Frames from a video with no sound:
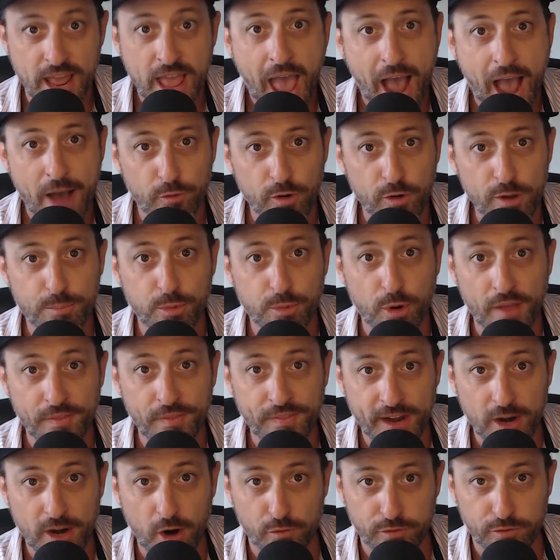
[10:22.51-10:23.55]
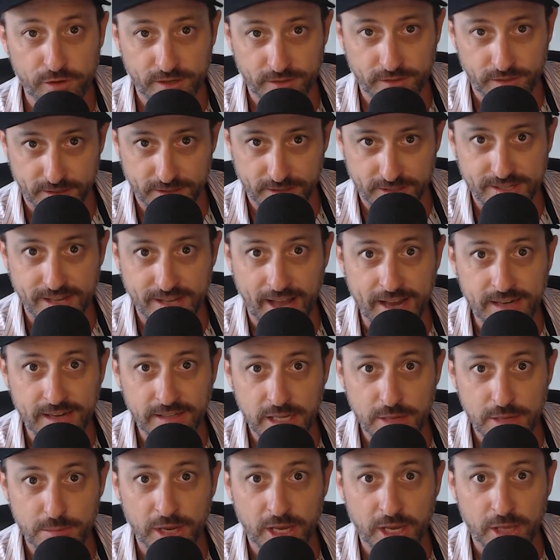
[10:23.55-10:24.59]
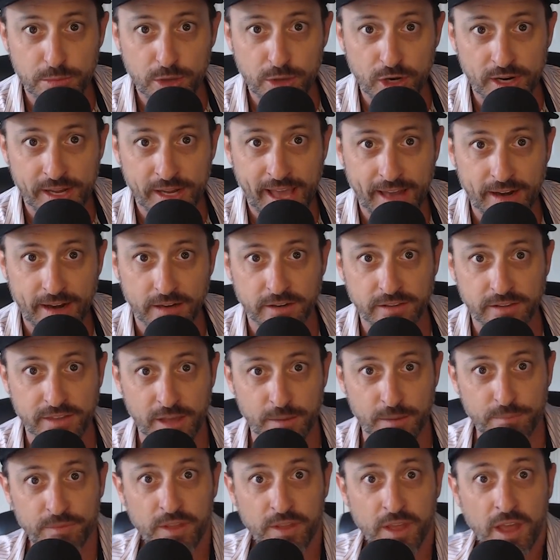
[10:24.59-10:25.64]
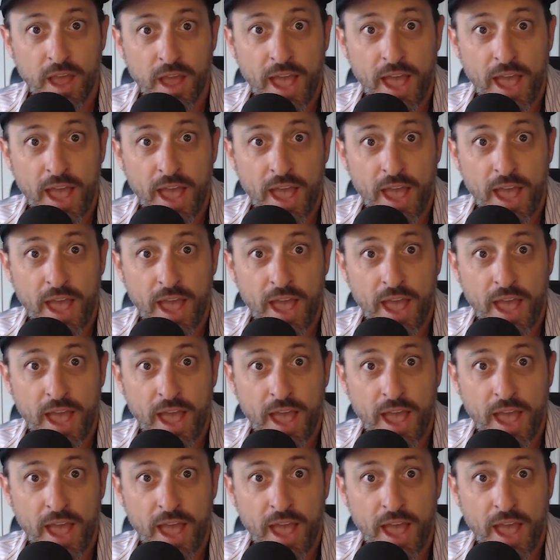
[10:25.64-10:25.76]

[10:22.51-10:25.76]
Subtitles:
Have we brought that over to the design team and communicated to them,